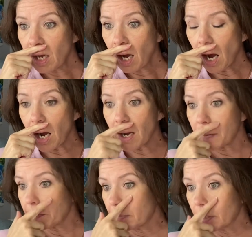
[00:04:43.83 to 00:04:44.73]

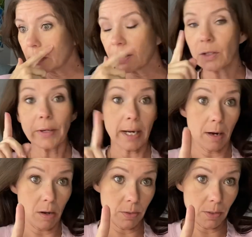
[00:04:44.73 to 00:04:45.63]
you know what I'd
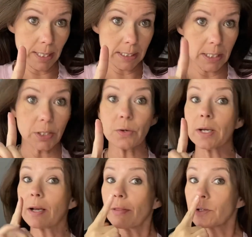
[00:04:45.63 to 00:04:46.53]
also like to do?
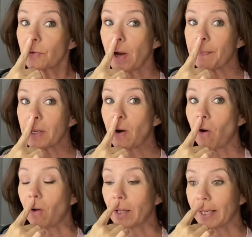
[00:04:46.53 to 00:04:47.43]
Another scrappy
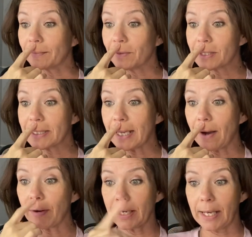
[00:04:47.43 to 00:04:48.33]
goal, and we'll see
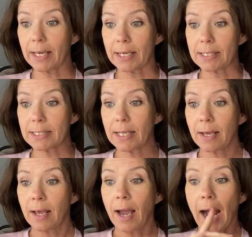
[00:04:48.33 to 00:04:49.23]
how it is.
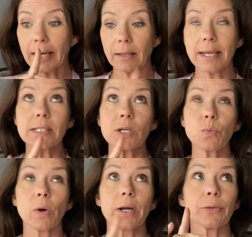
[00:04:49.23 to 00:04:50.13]
I'd like to
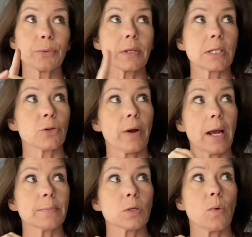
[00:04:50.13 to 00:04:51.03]
work through the
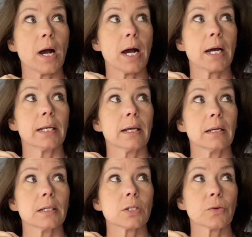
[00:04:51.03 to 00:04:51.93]
Scrap Squad
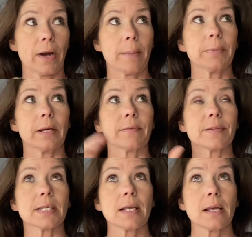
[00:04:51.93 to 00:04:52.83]
scrap lifts